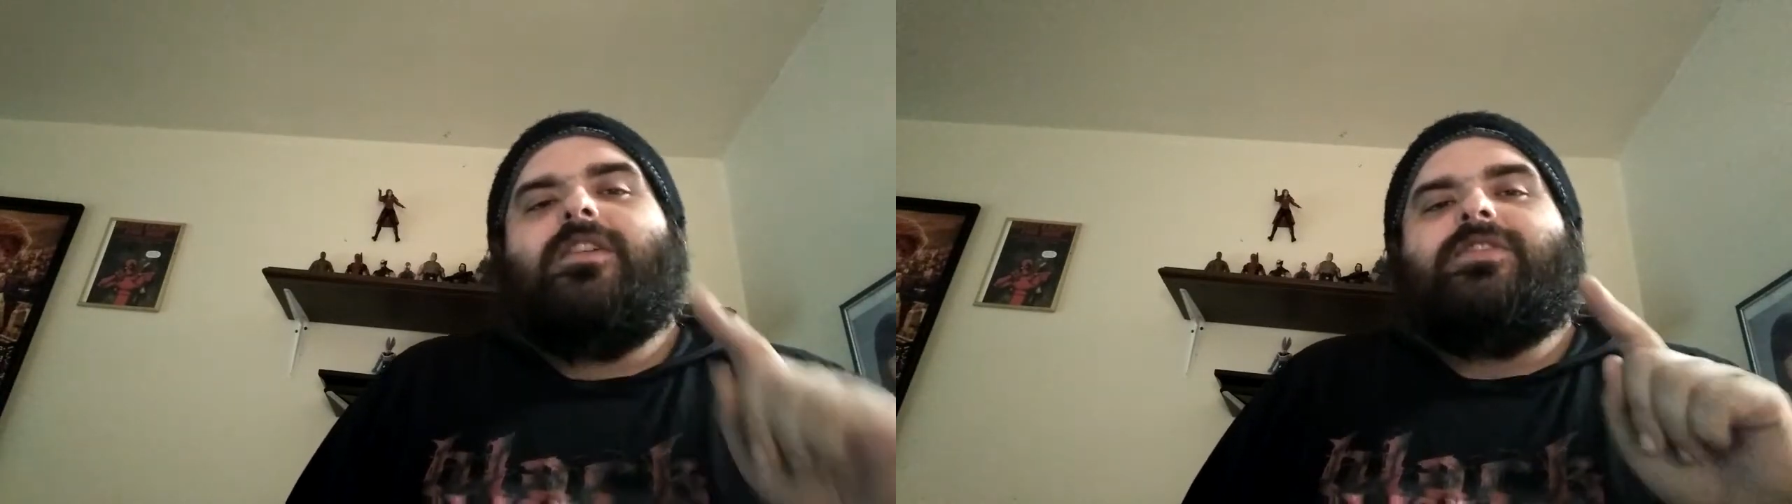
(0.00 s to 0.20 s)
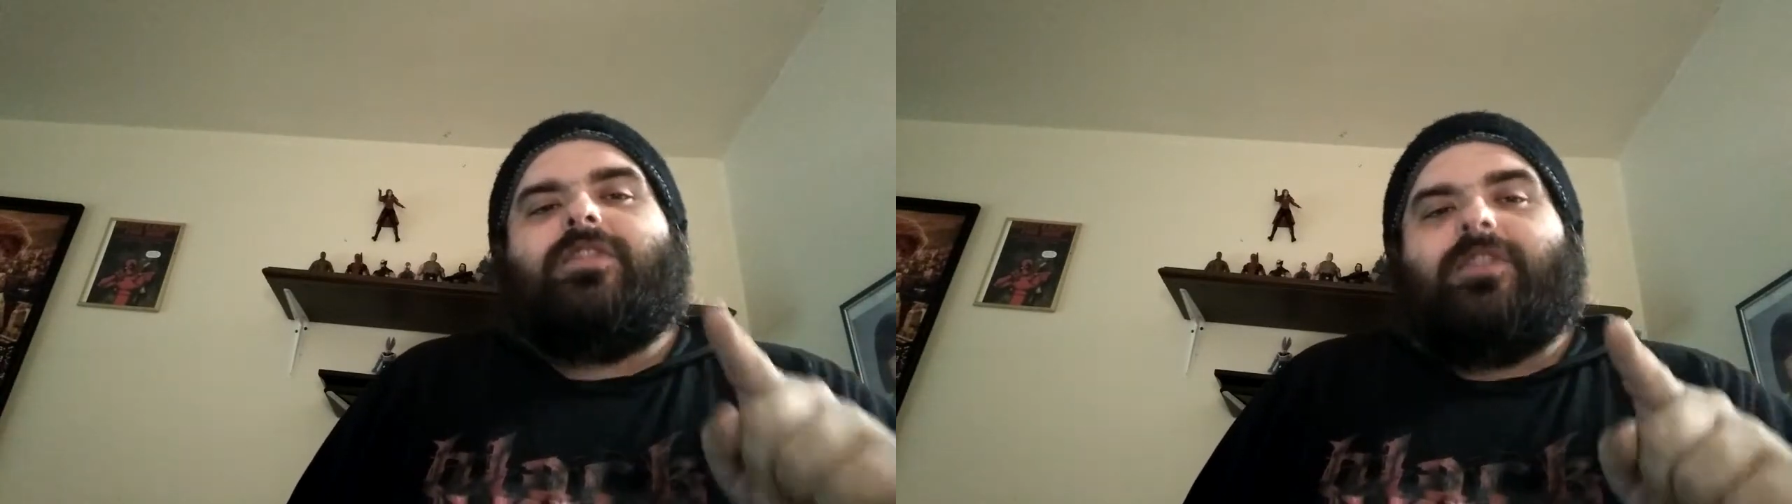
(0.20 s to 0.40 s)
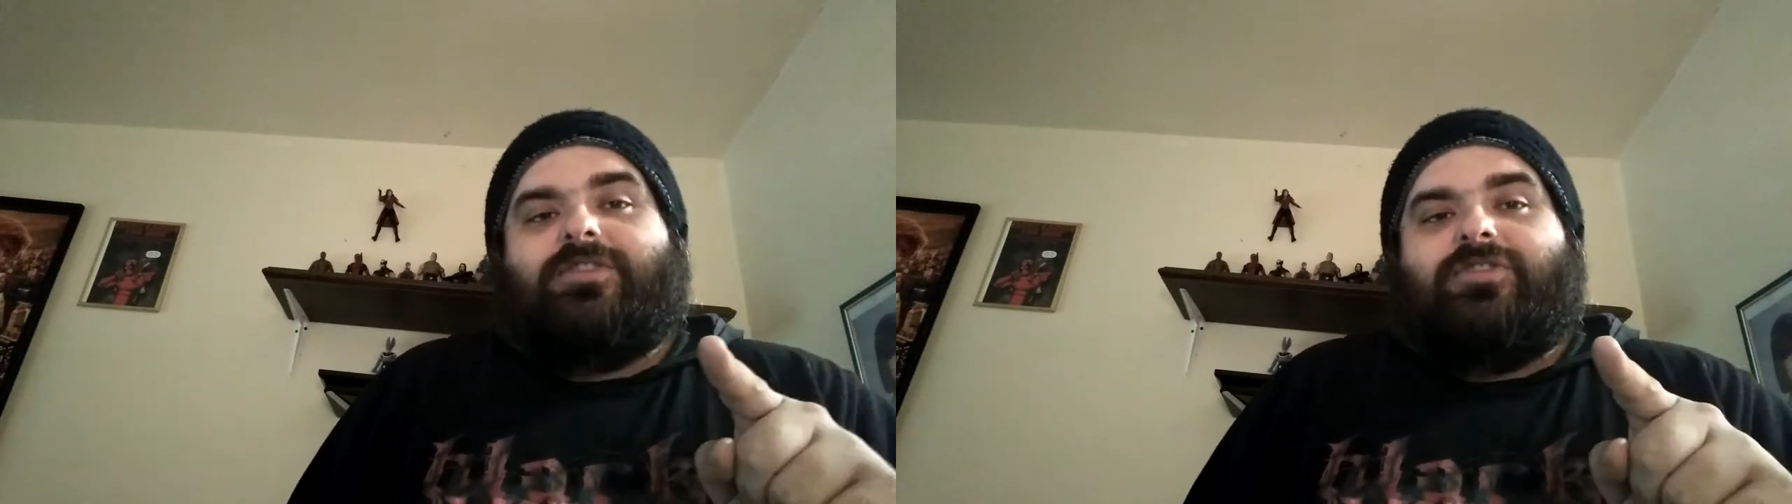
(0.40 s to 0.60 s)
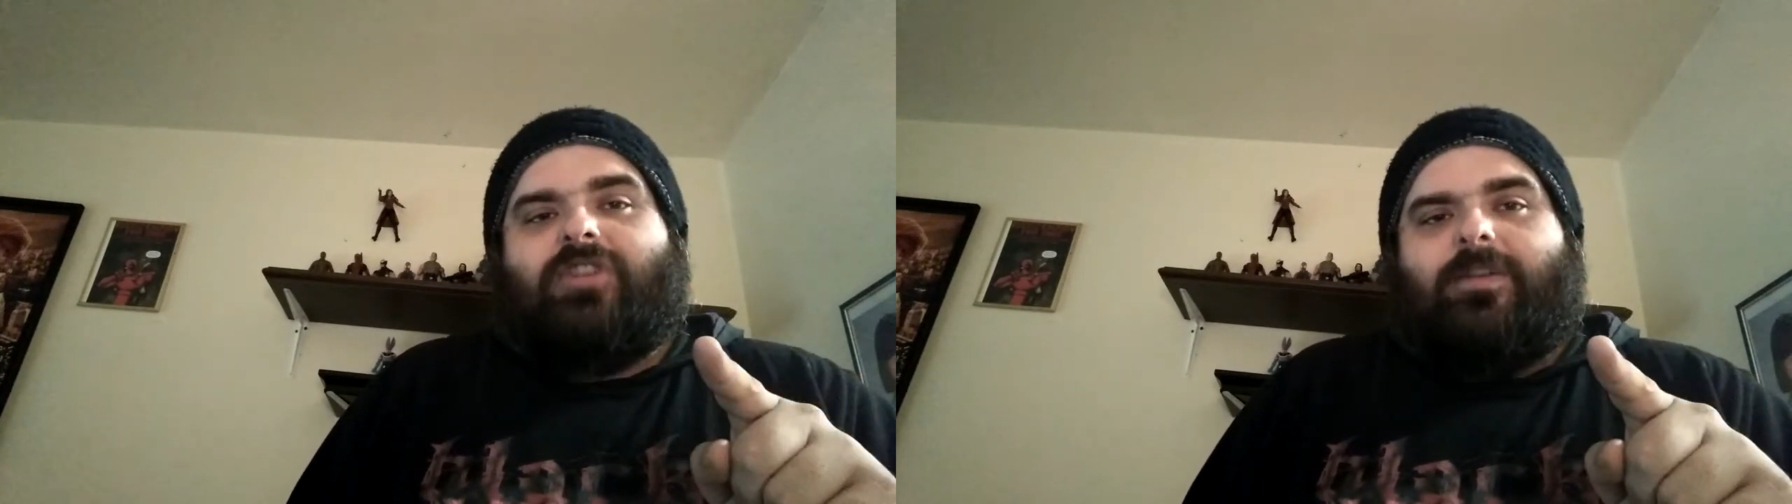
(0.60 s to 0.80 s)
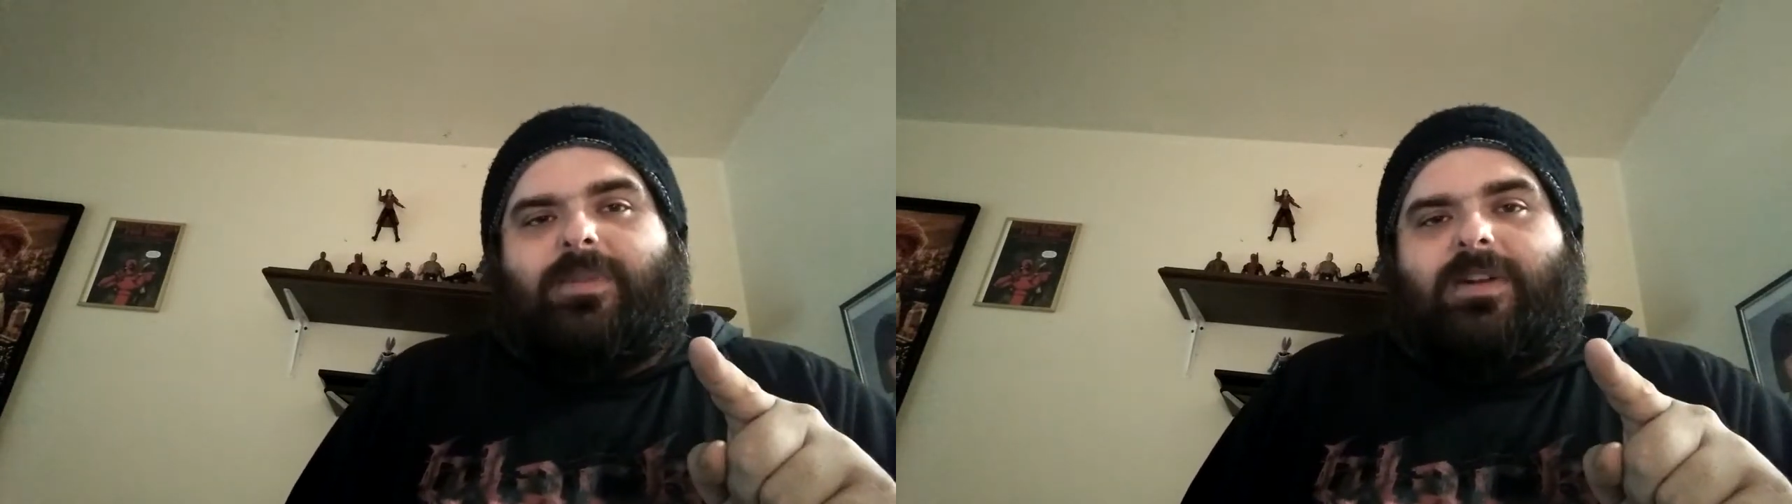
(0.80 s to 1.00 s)
so let's
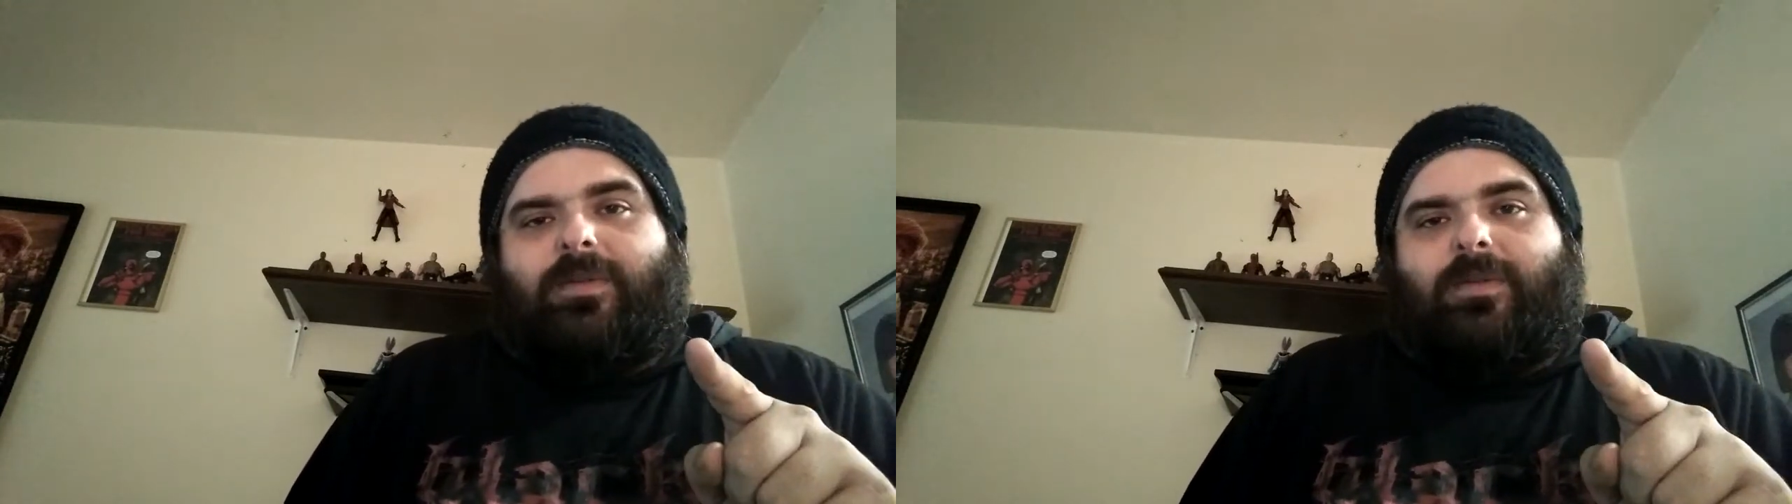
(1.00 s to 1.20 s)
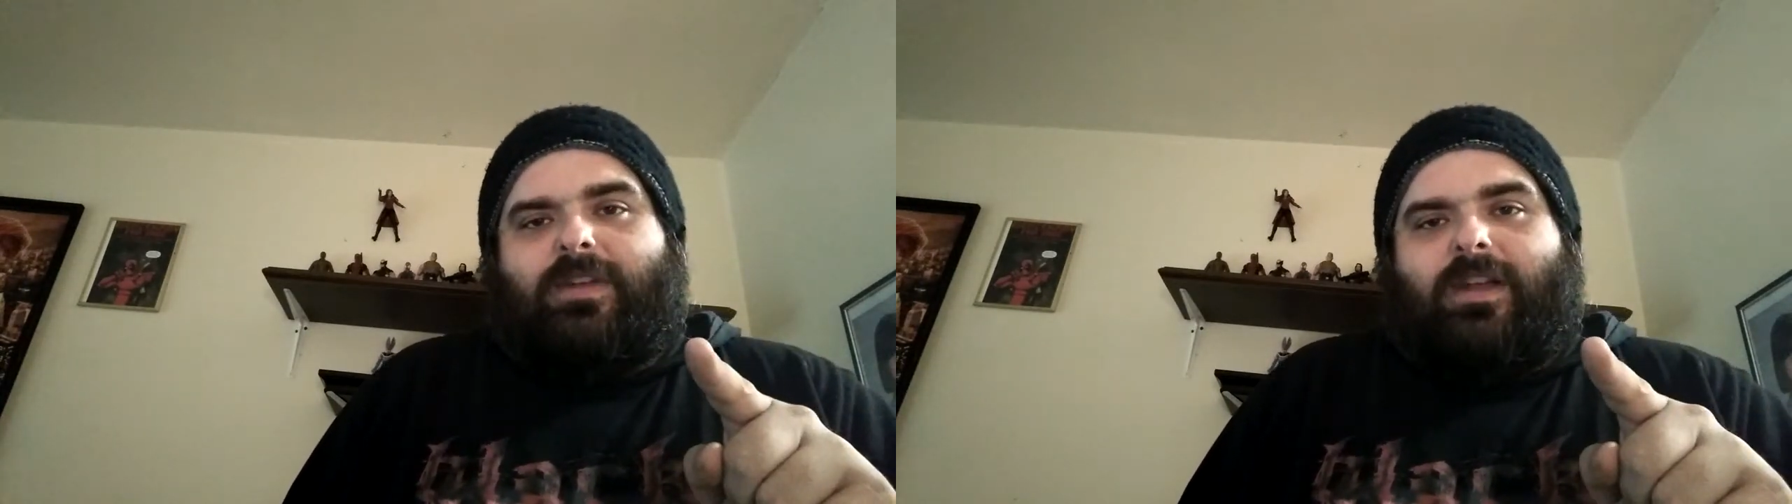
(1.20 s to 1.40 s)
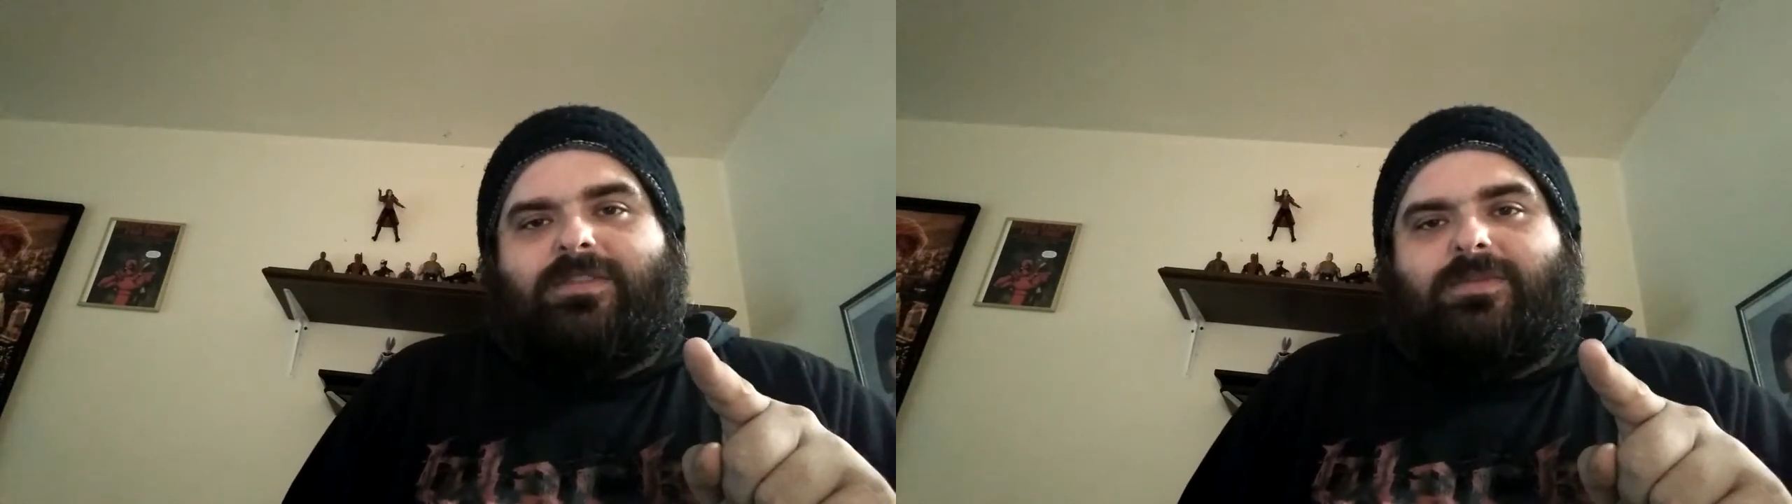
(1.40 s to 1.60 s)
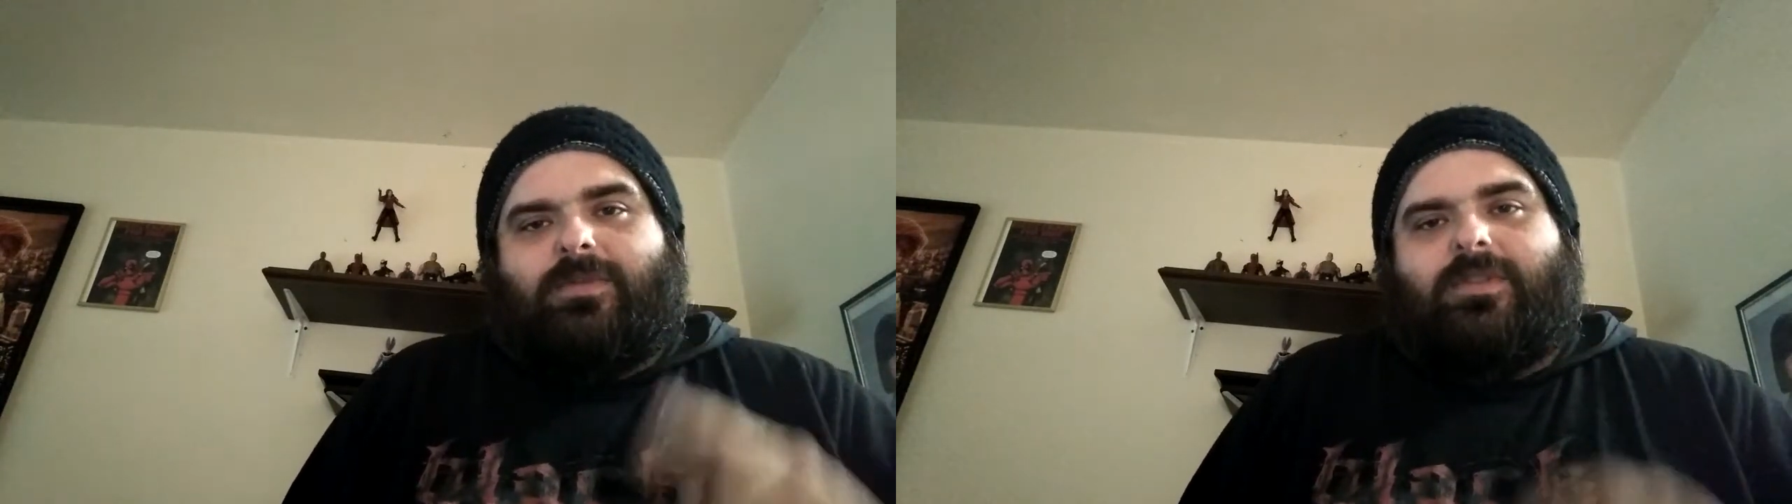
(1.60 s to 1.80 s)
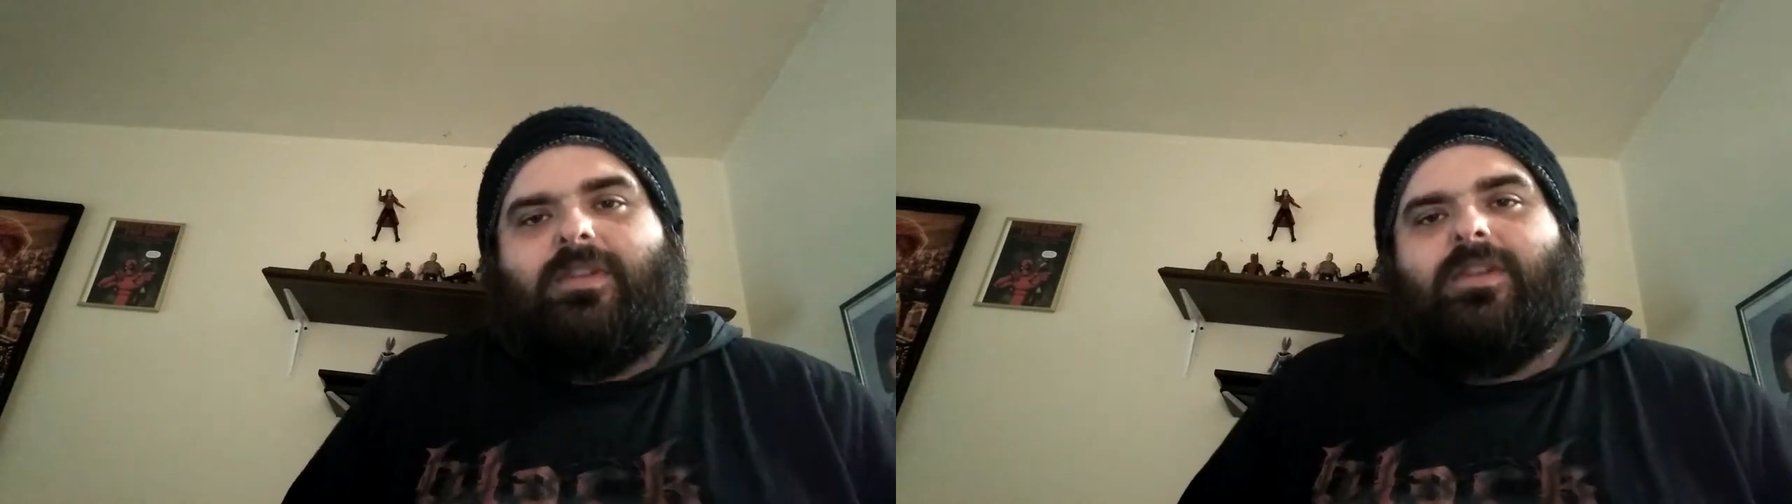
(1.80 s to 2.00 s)
jump into the next
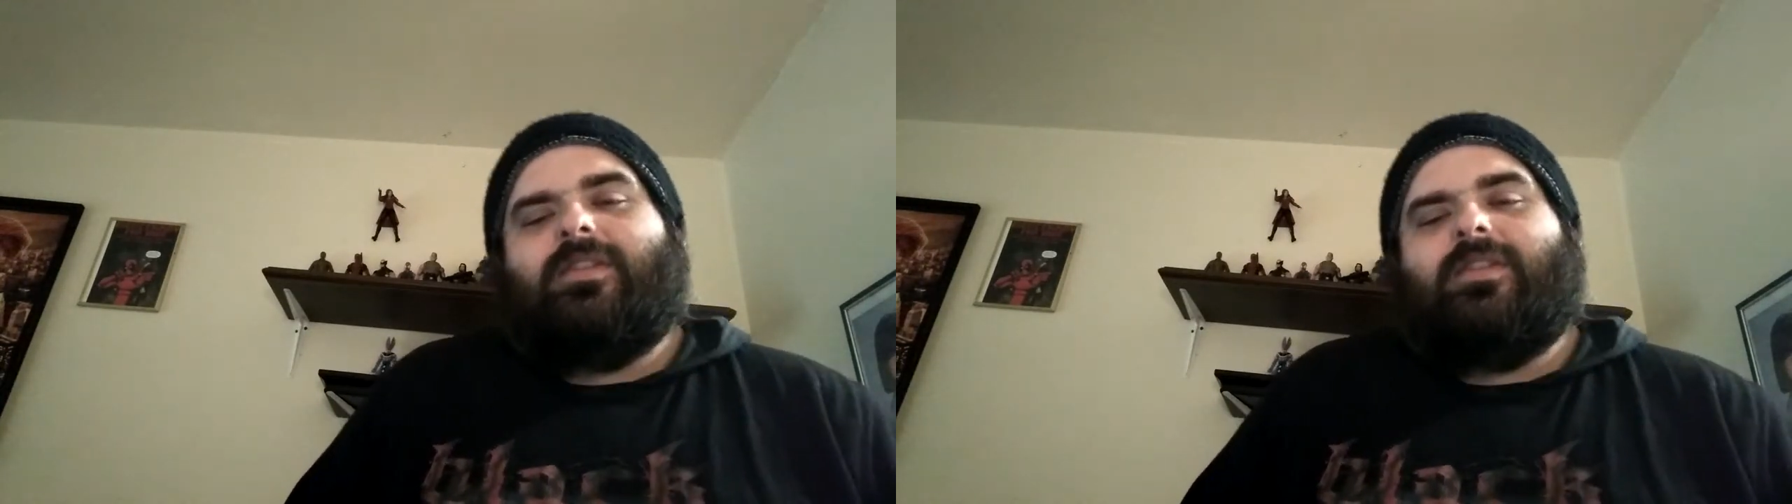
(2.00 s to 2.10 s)
one.